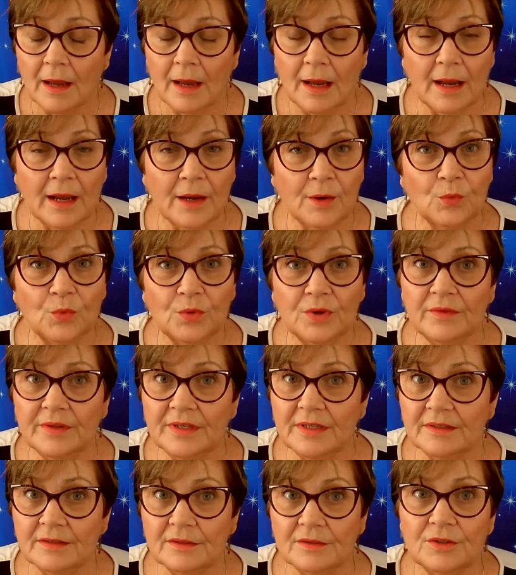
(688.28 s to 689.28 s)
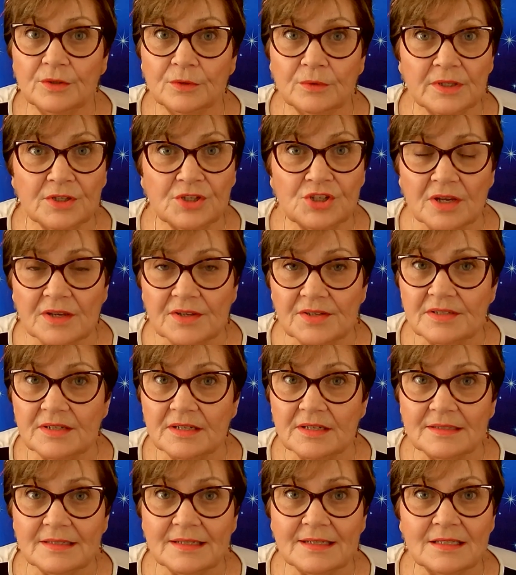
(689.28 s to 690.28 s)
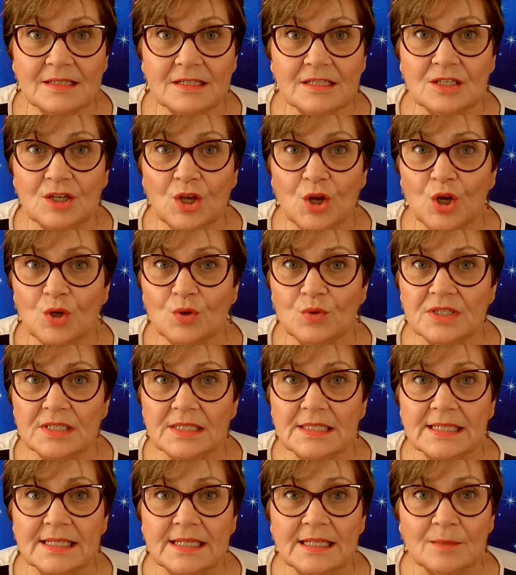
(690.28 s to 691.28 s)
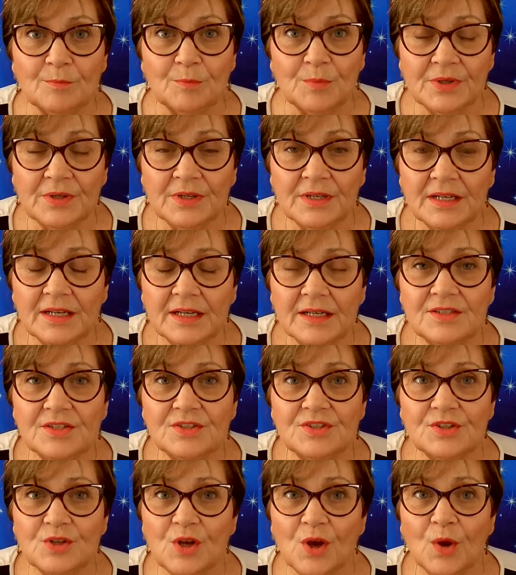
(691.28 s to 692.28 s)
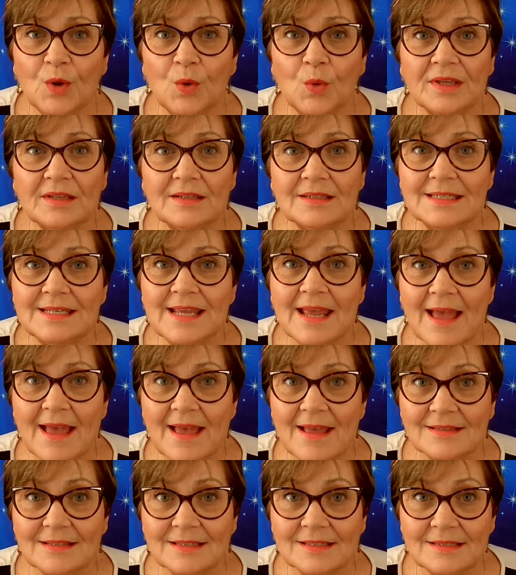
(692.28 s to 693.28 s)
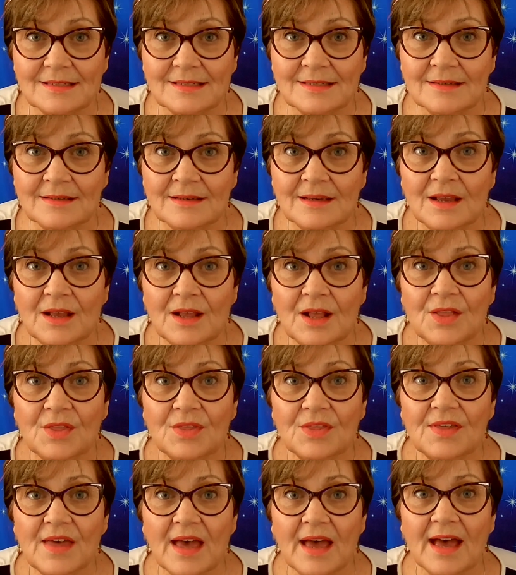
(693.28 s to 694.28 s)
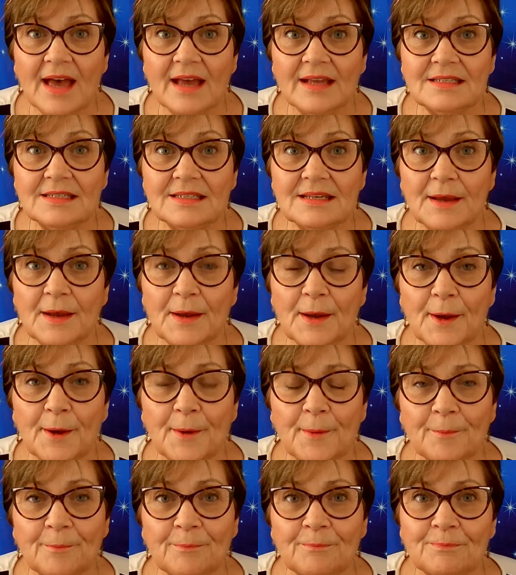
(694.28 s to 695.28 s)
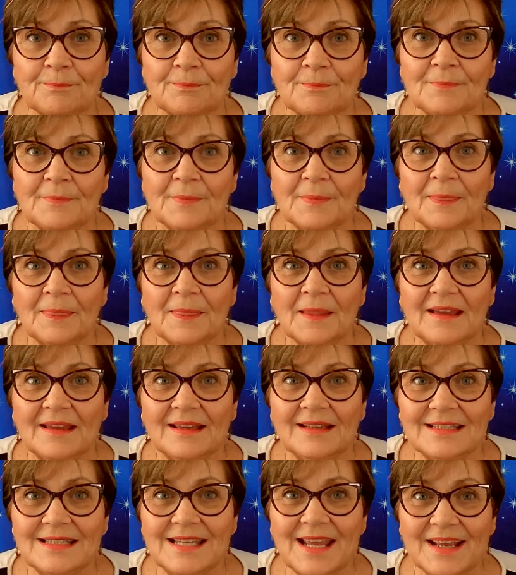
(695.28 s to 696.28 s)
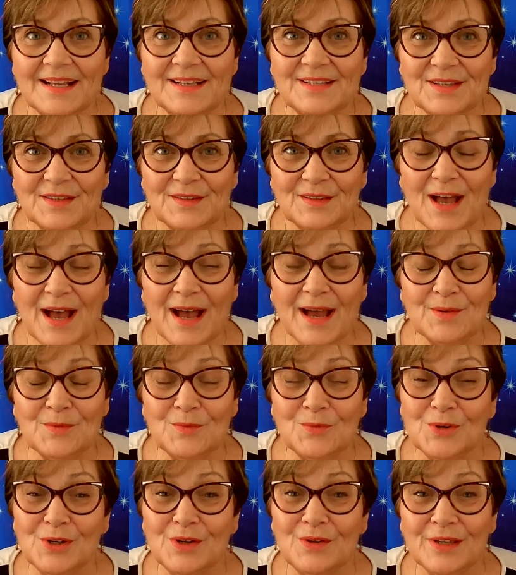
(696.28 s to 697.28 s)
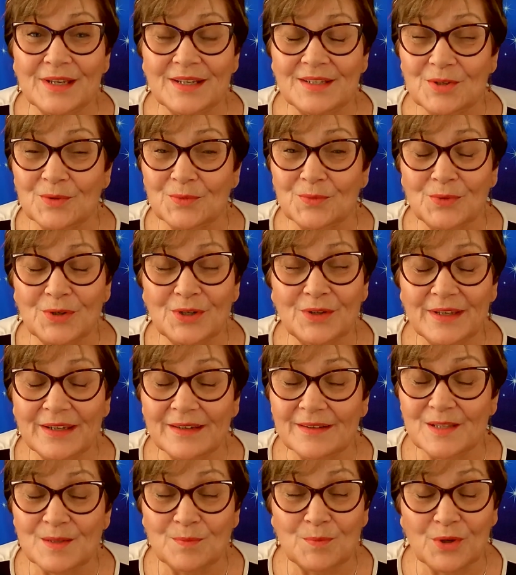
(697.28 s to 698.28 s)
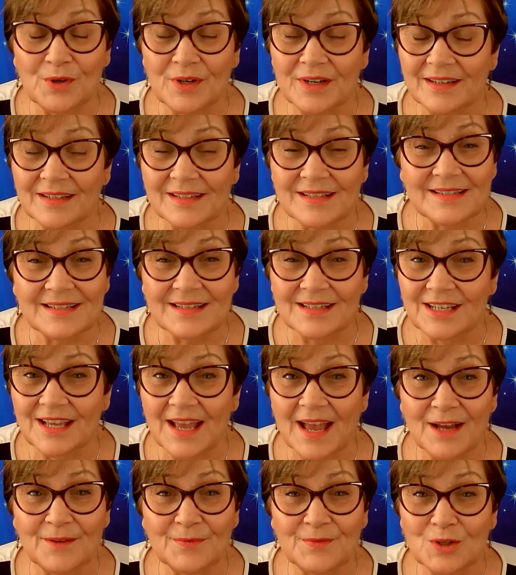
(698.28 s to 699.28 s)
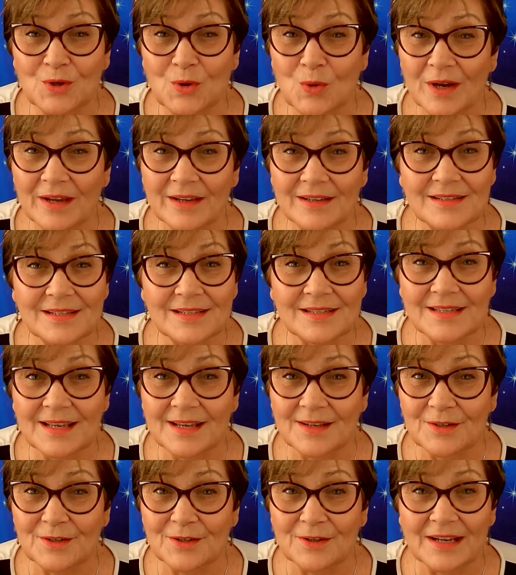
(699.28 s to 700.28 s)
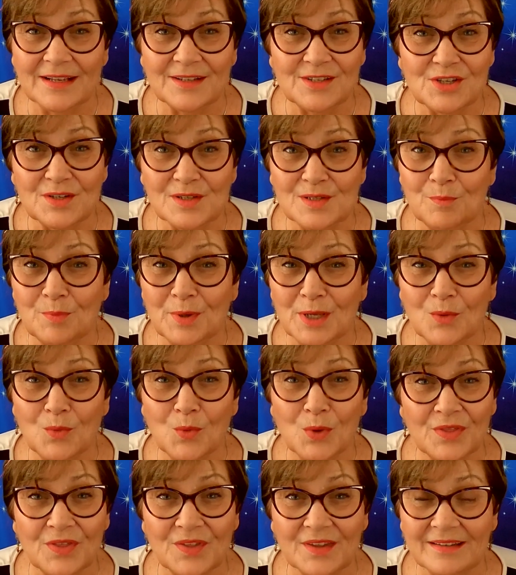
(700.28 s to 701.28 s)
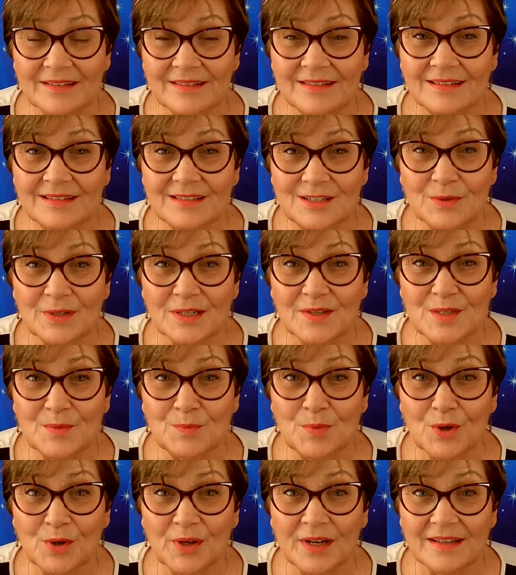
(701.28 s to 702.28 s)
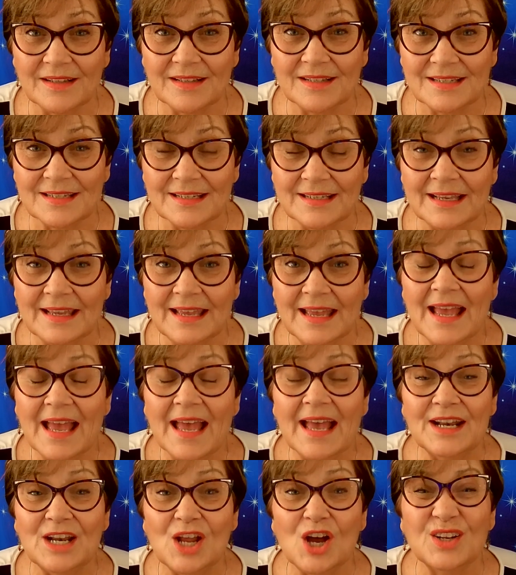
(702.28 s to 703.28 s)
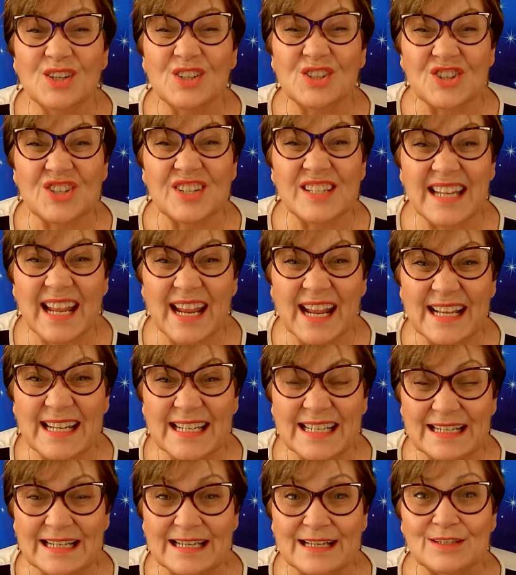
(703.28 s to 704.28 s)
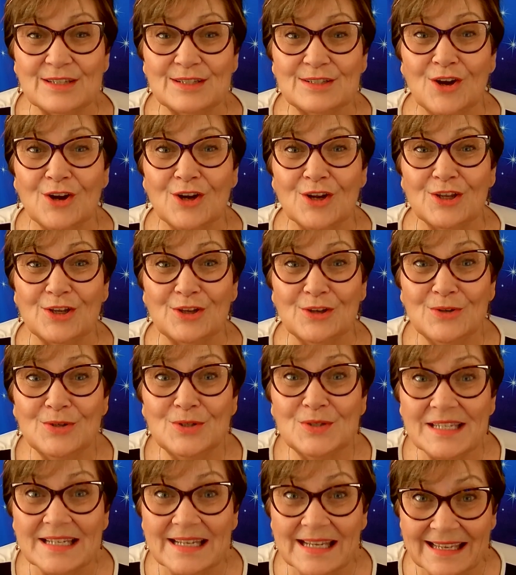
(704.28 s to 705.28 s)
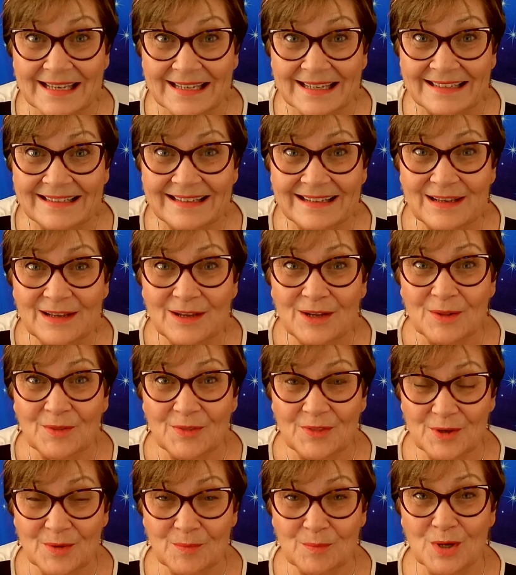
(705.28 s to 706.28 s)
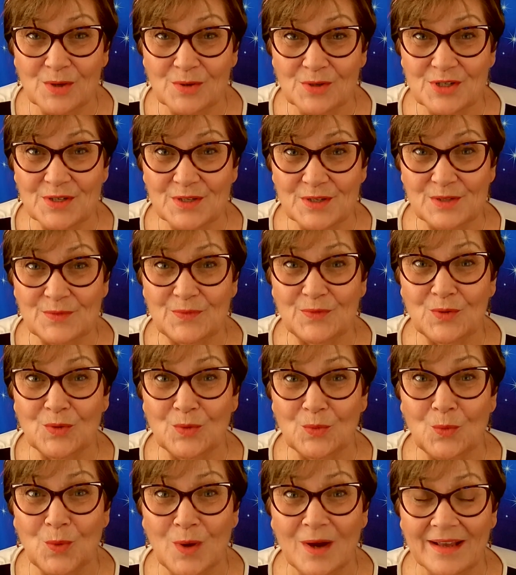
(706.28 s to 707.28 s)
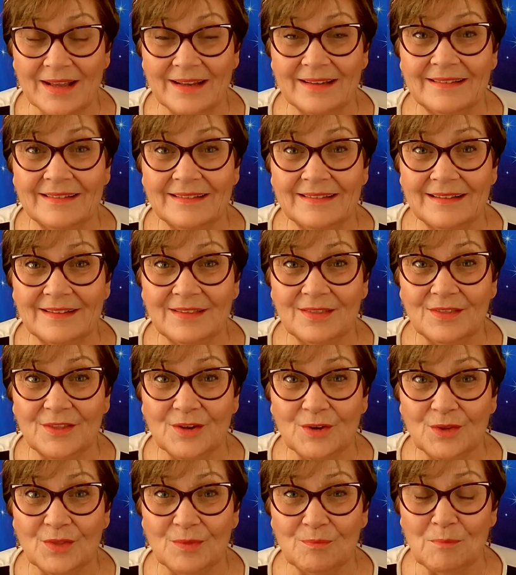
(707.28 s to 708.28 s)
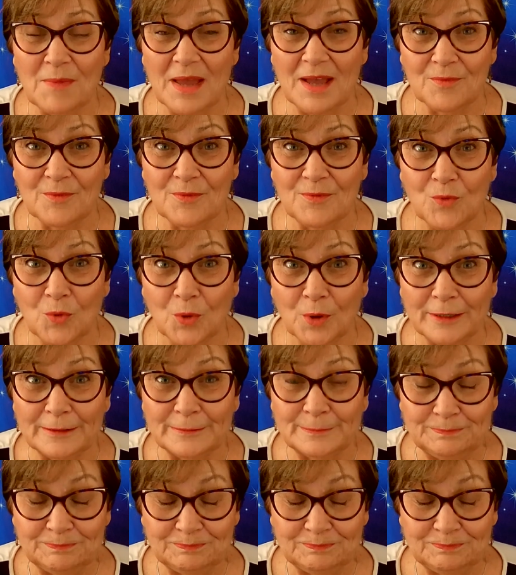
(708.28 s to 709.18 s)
I really didn't do it justice. It's so deep, it's so intense that it takes a lot. And really, to really experience it, you have to quiet and center and just be with it to experience it and understand it and start using it, the emotions, for what they're meant for.